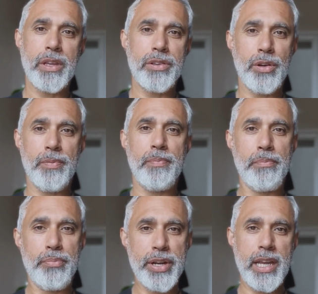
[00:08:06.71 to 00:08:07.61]
So
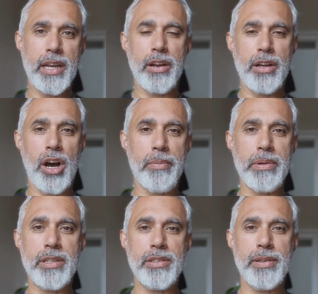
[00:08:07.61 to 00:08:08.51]
bringing a lot of
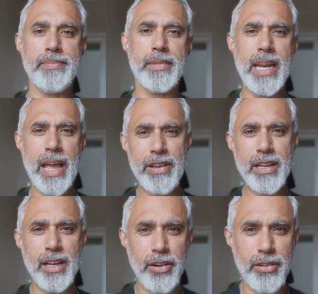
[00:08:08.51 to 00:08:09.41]
calmness into it and
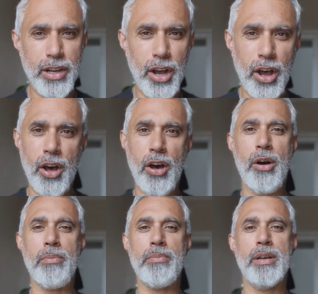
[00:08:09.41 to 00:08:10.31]
having a lot of
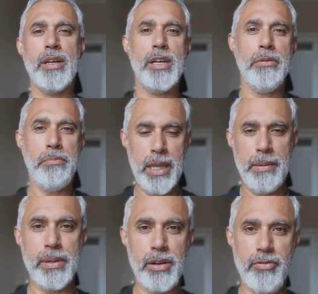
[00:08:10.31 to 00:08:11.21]
calm
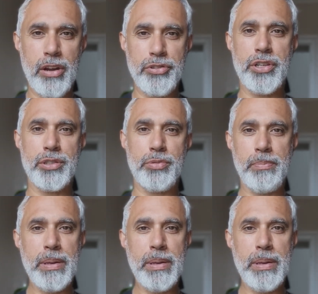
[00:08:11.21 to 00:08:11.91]
people around you as well.